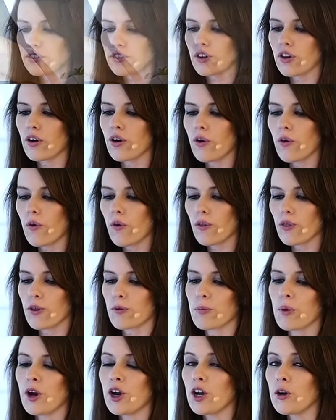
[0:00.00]
So,
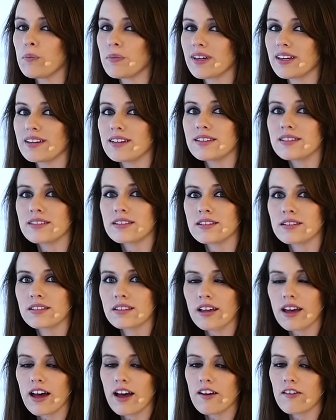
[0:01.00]
the purpose
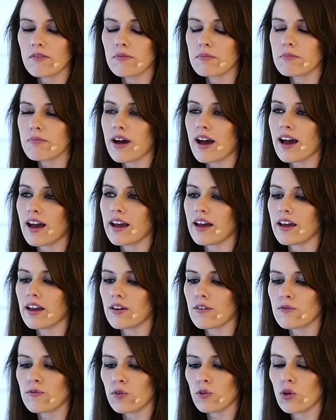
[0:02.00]
of
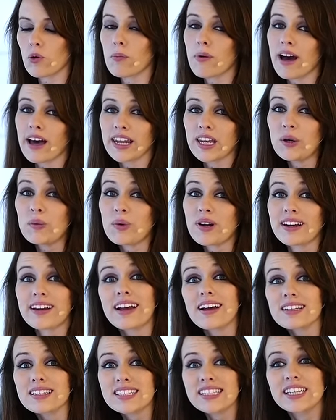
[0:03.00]
my full body
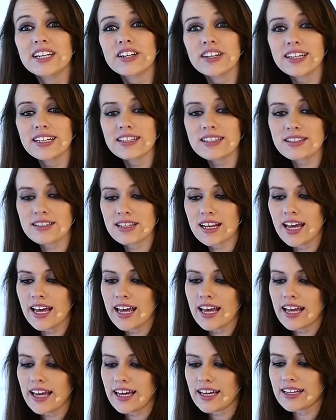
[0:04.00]
workout series
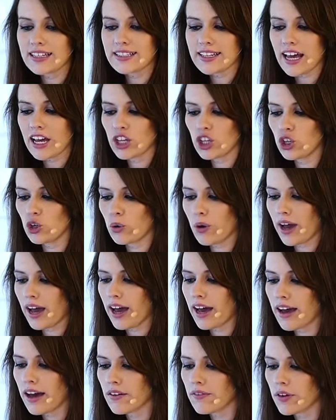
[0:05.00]
is that you
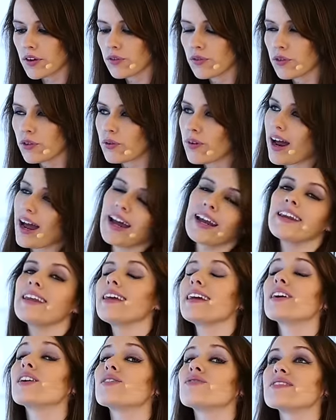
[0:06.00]
have a
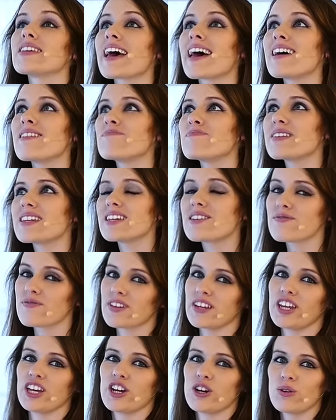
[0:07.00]
variety of 10 minute
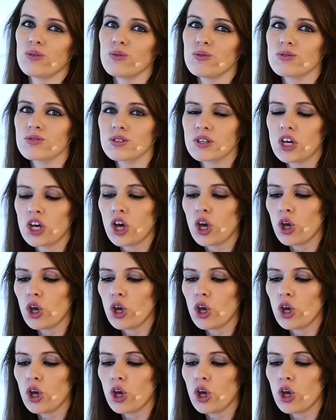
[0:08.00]
videos.